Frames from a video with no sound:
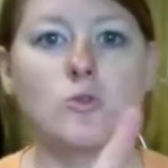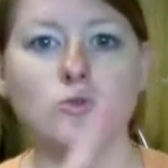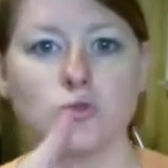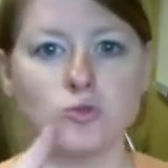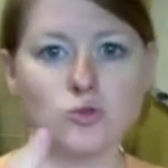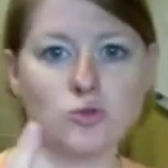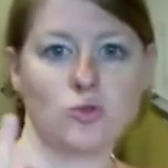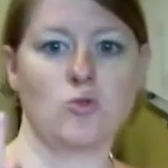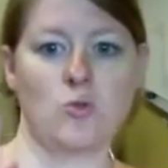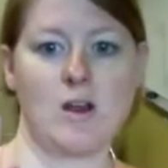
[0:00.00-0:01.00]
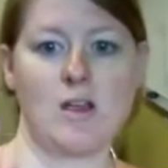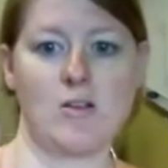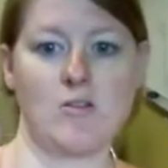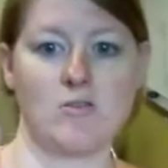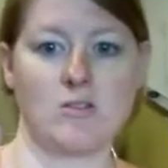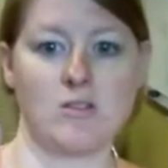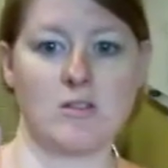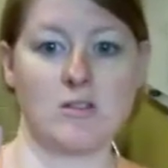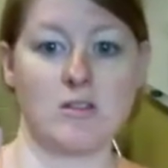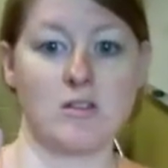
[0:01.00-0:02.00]
That a barrel of a gun
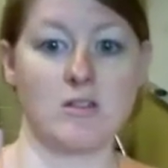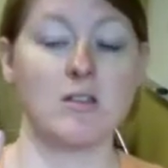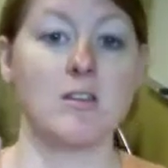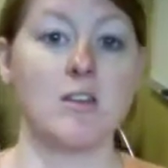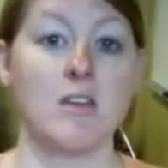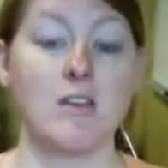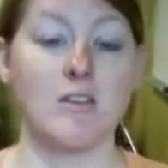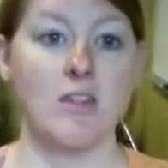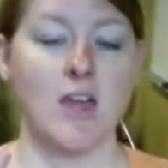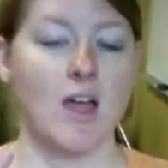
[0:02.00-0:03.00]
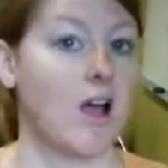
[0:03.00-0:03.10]
was up next to his forehead.